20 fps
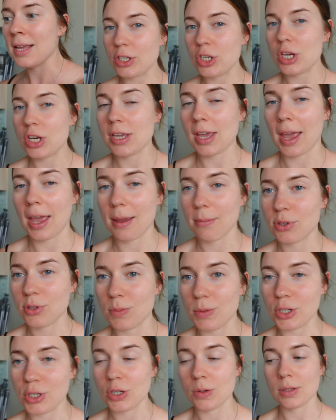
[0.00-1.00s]
She came to
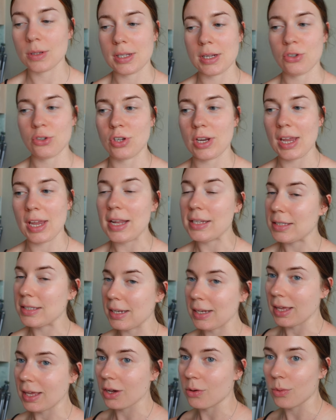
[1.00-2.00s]
me, she was literally eating
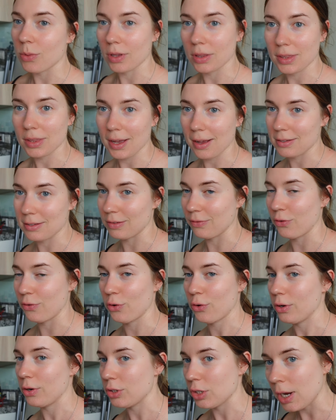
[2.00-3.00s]
like
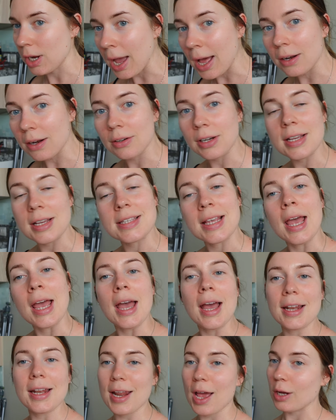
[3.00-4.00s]
1,400 calories,
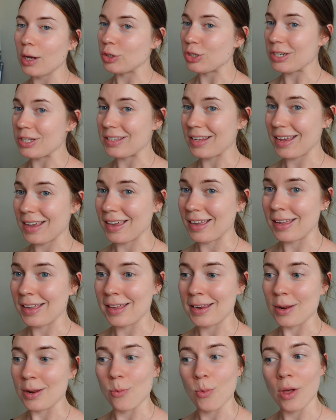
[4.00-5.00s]
and now she's
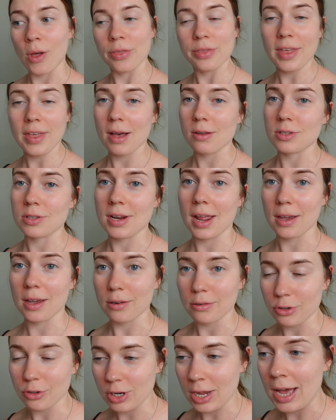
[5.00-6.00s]
eating
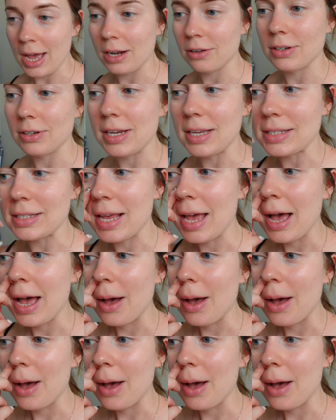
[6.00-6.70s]
1,800 calories,